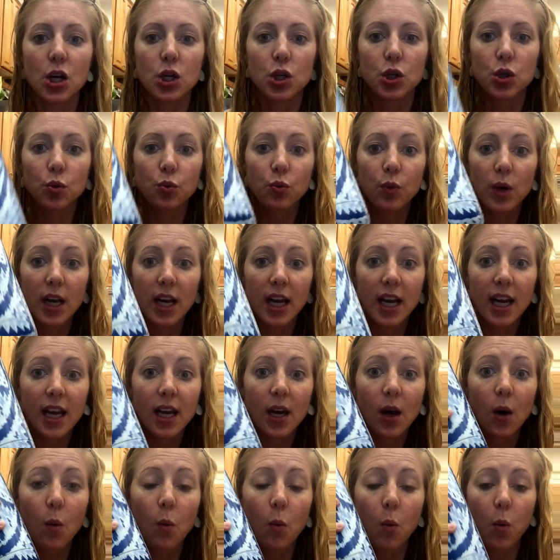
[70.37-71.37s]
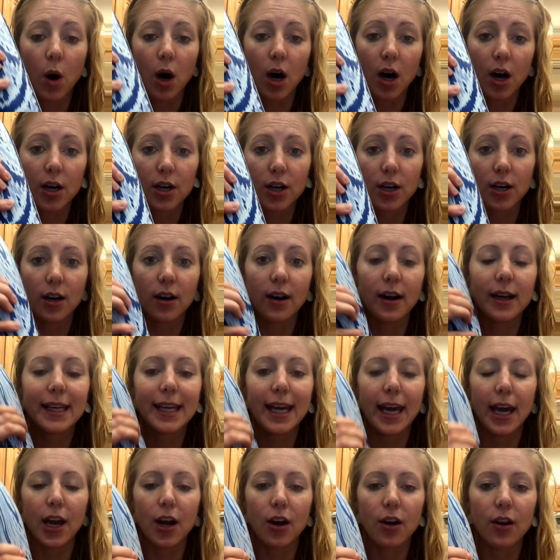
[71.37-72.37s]
Drink water,
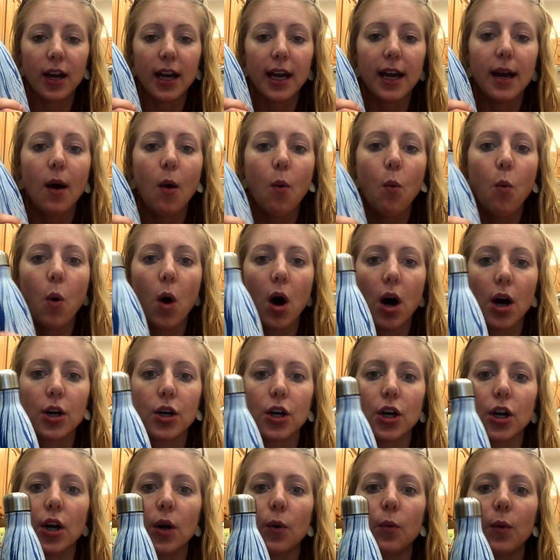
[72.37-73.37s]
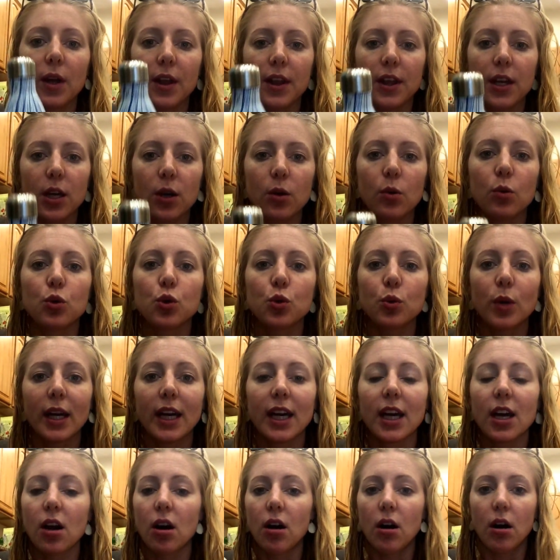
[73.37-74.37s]
carry water with you,
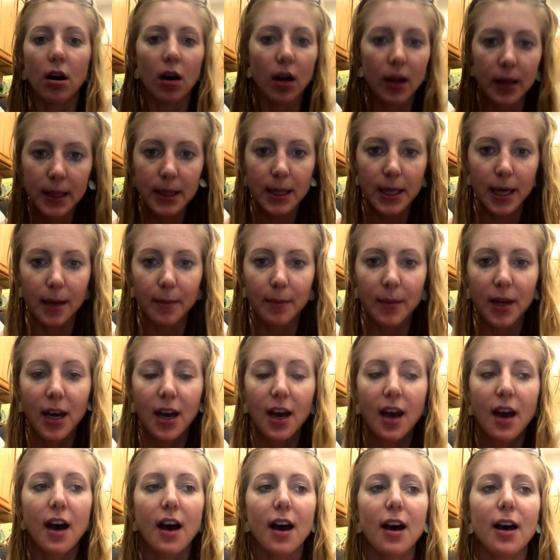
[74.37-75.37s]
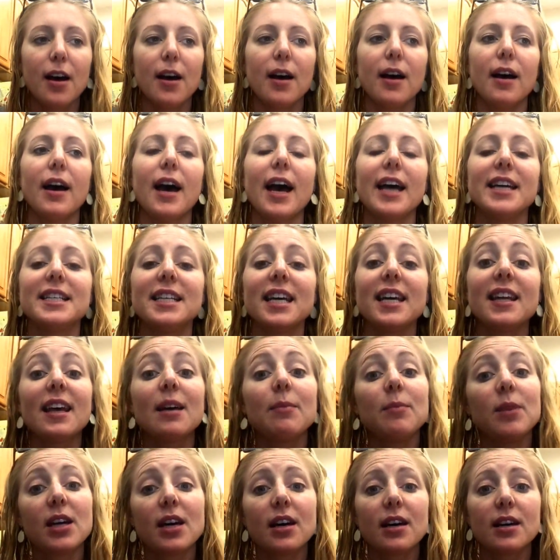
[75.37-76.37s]
drink it all the time. I say
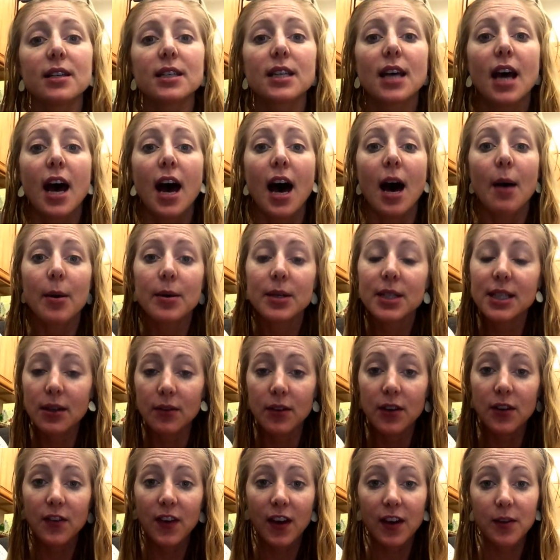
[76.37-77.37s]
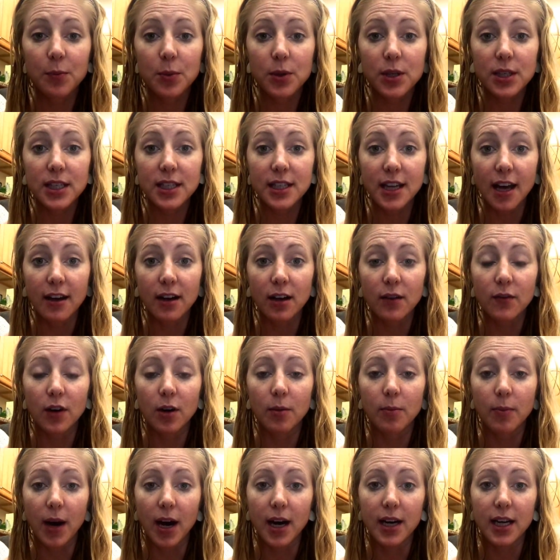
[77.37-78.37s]
that because about 75% of
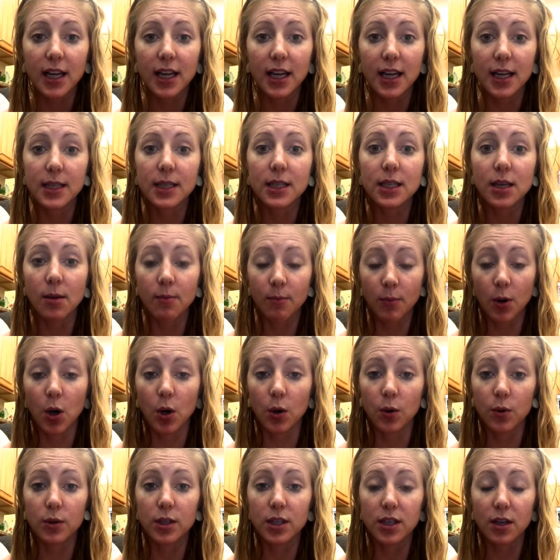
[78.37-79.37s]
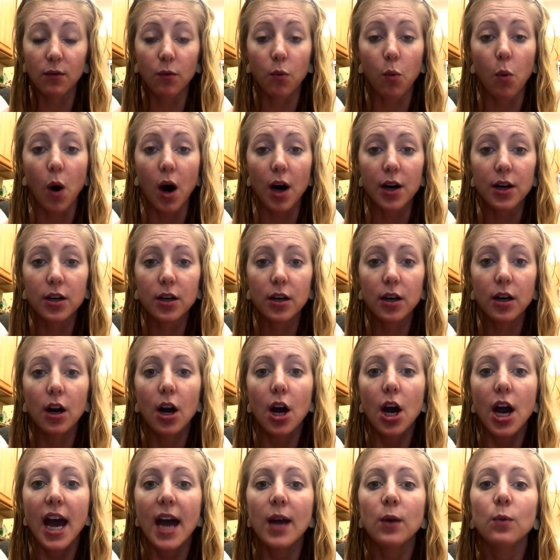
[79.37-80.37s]
our body is composed of water,
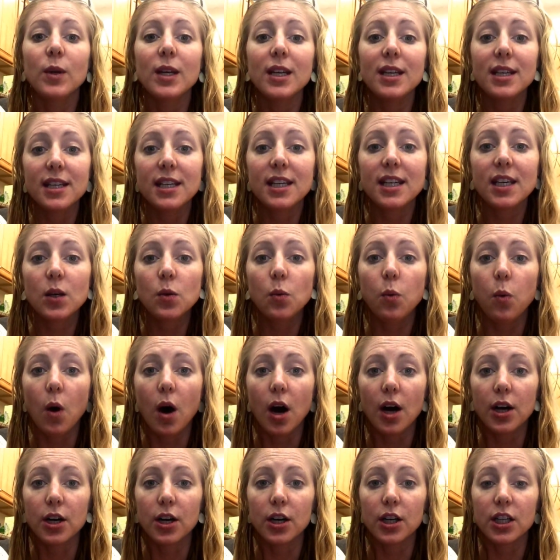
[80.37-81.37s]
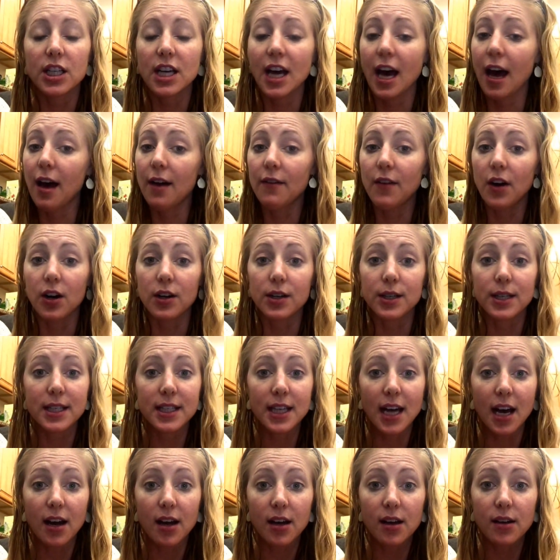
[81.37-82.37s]
and we need water to have our
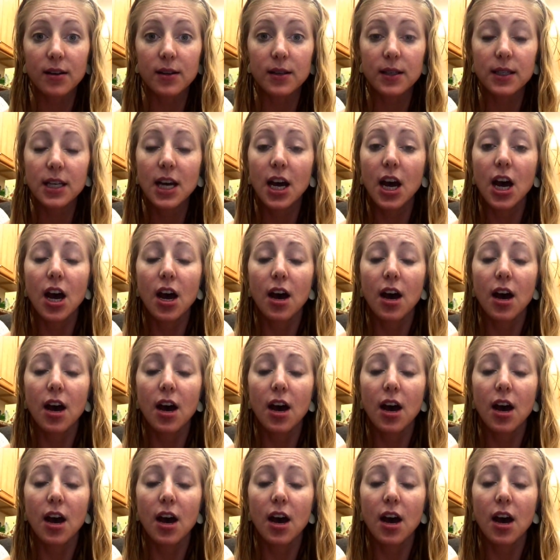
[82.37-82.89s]
cells